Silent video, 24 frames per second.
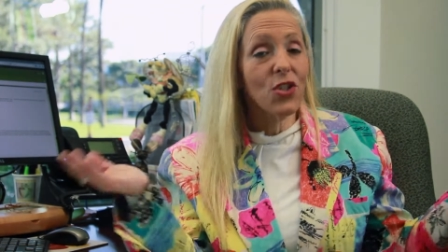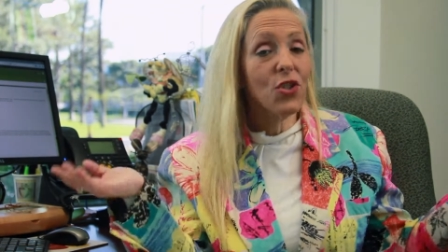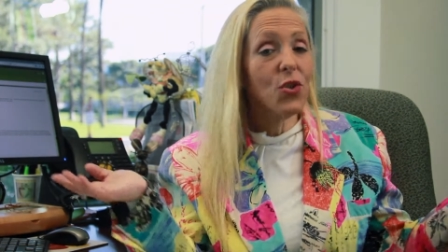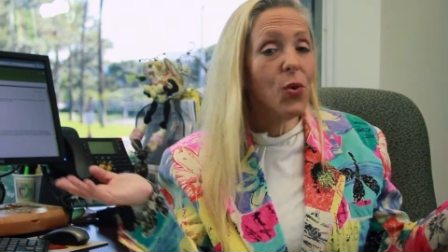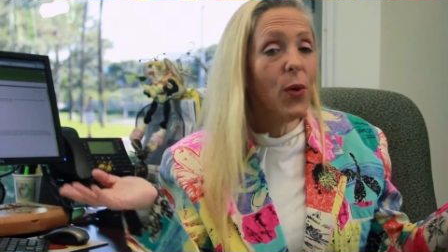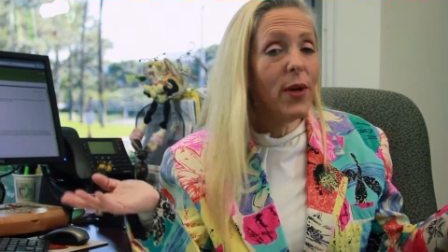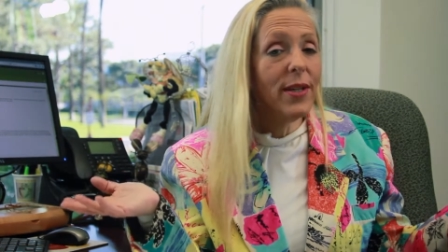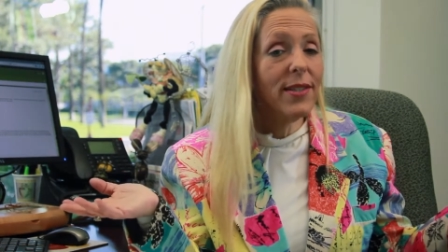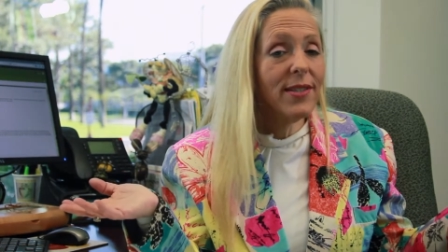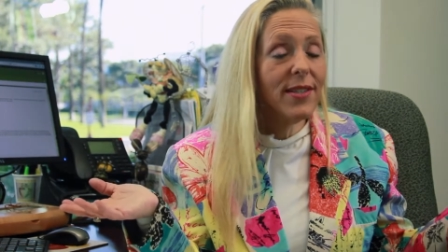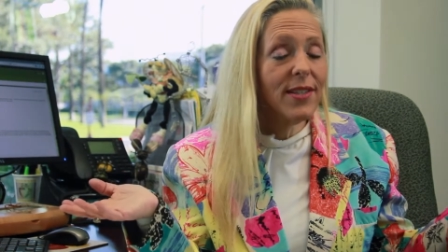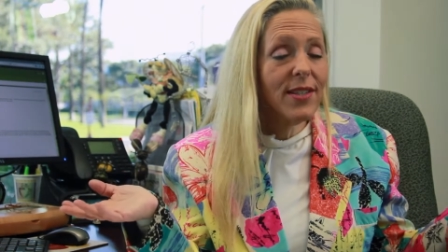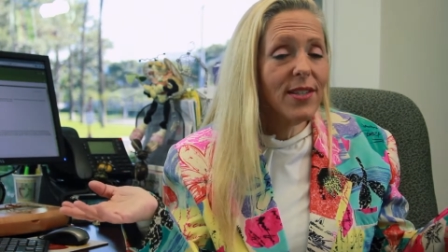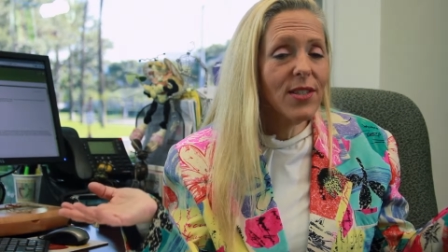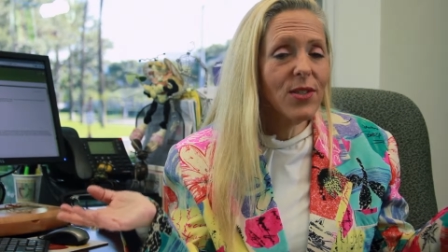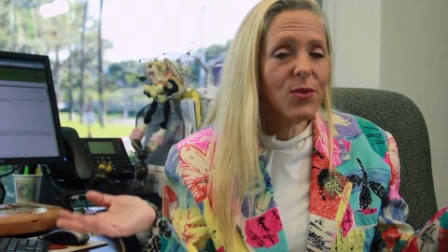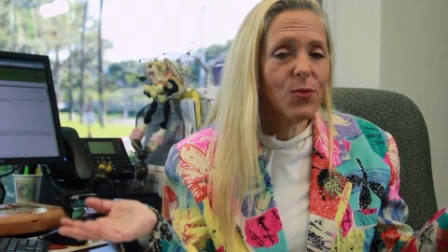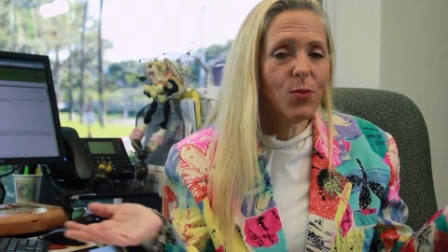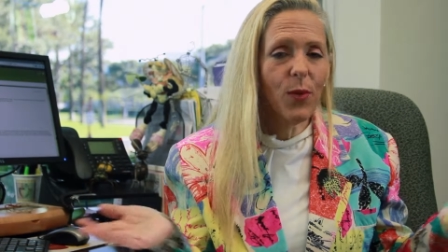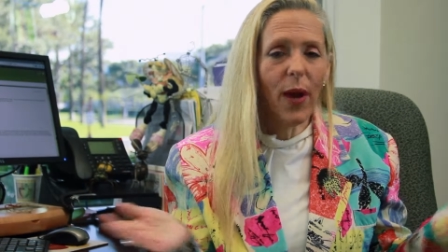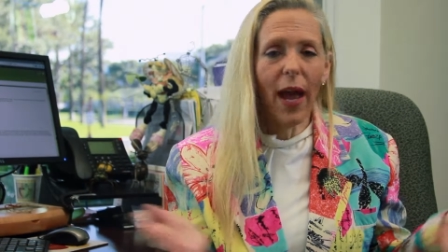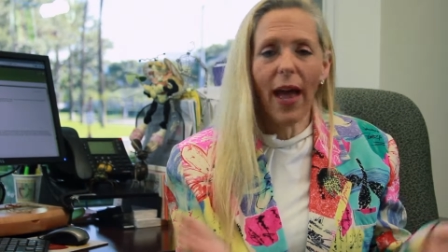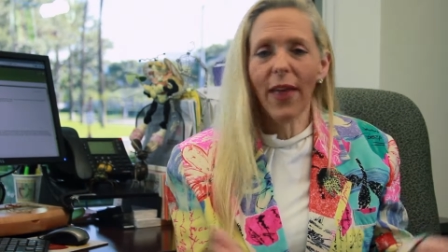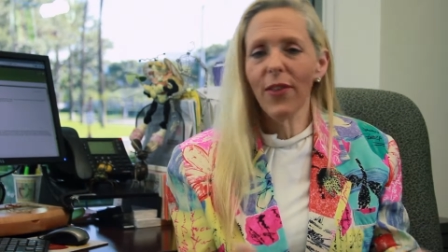choices
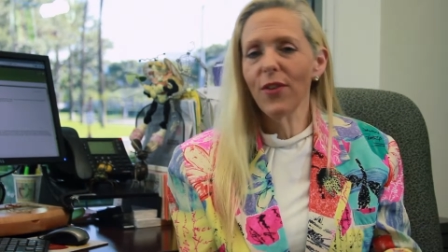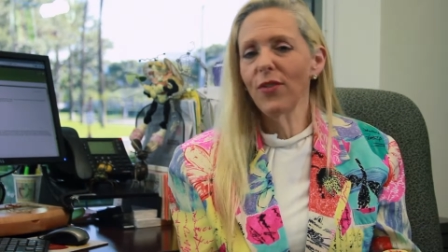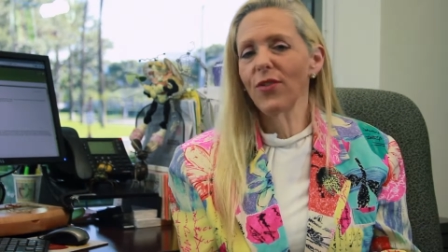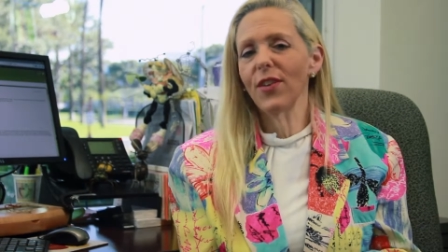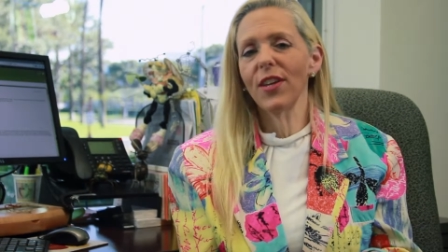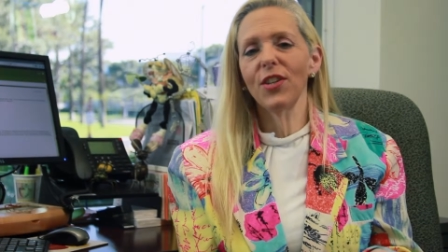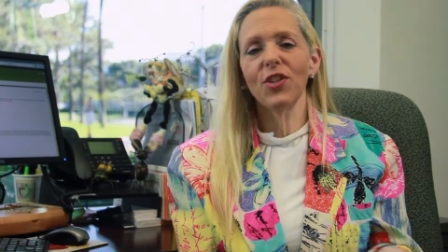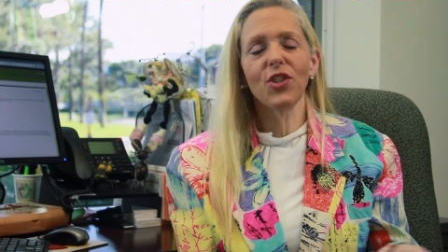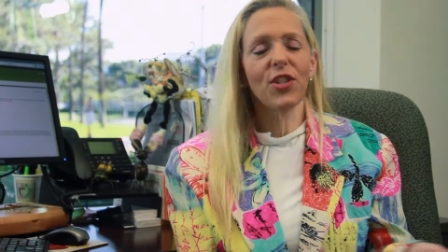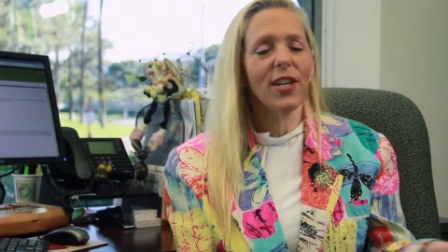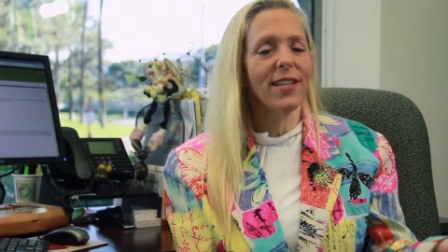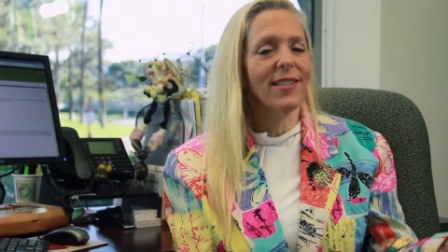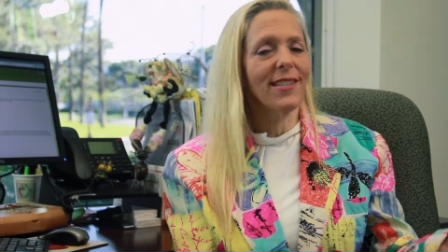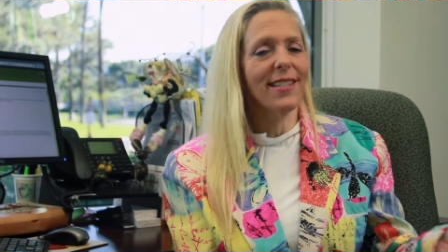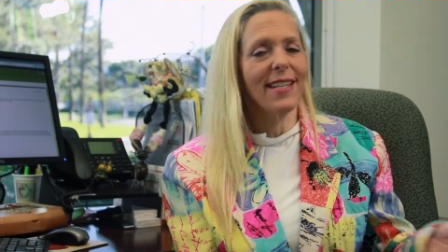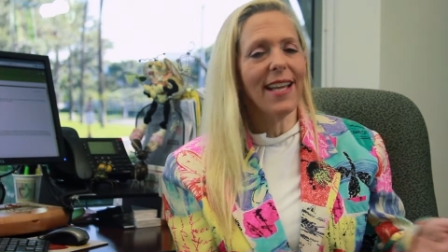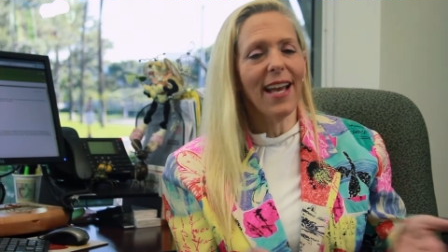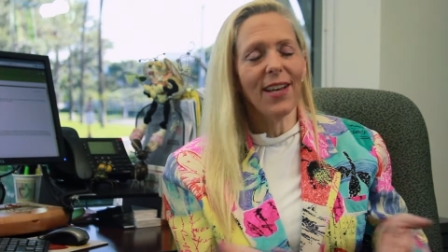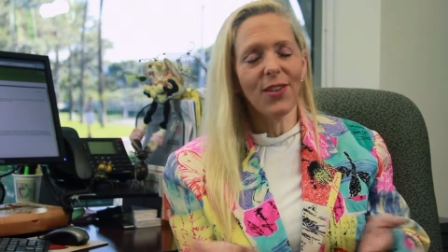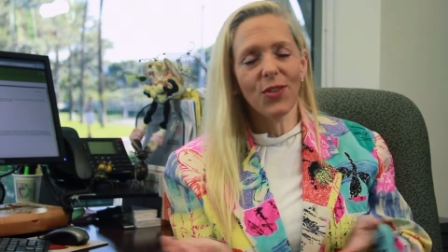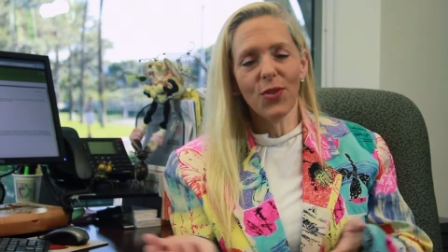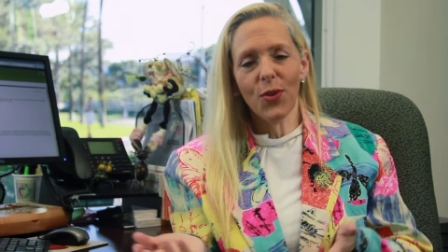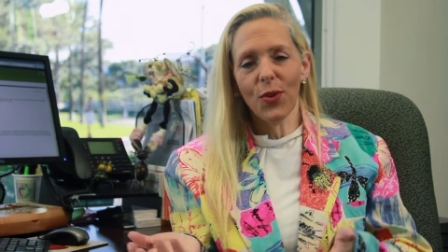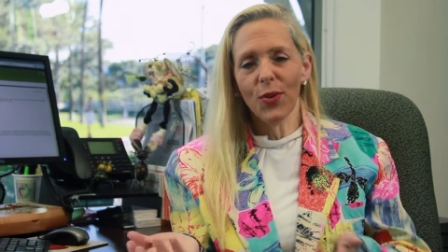rather than just
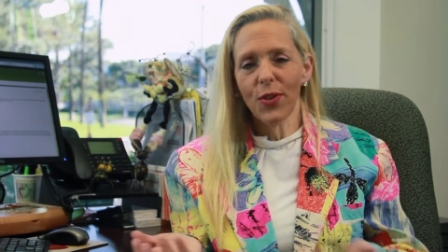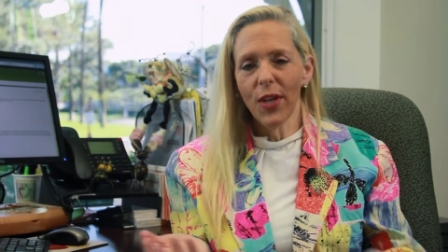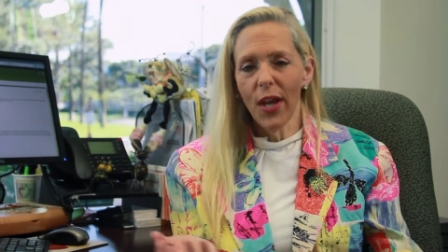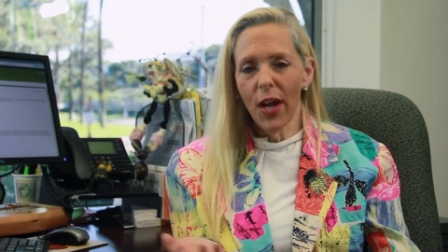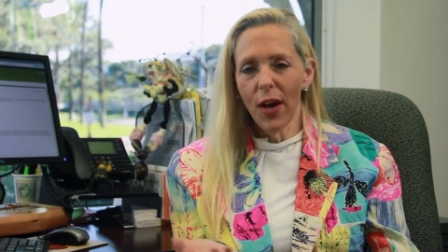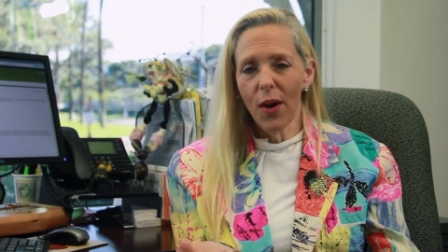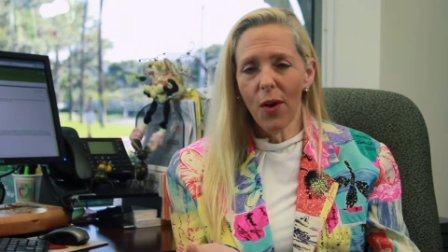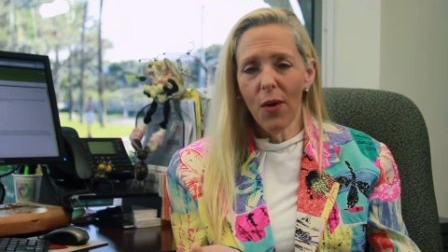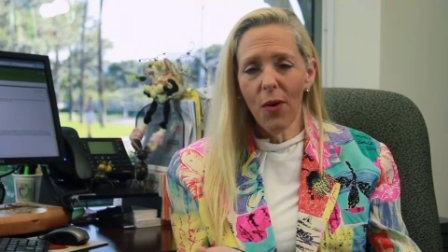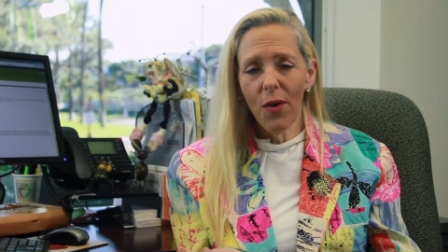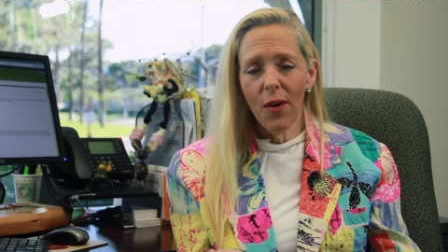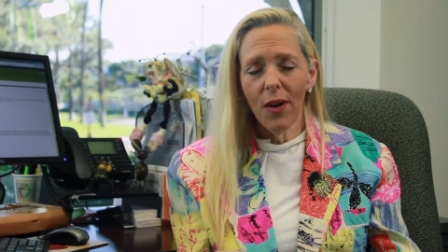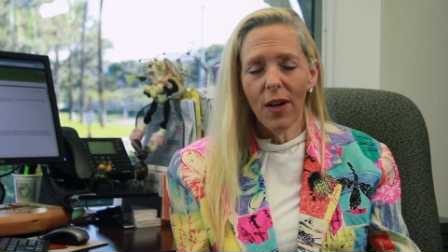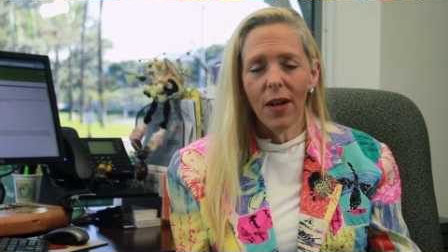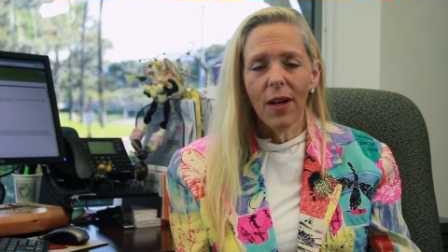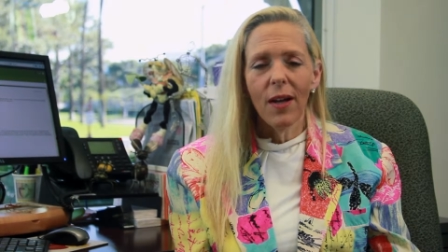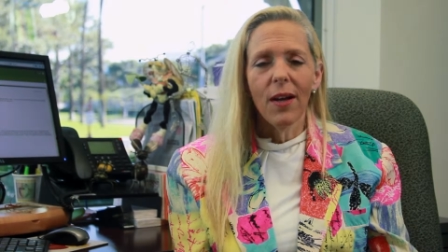yes or no?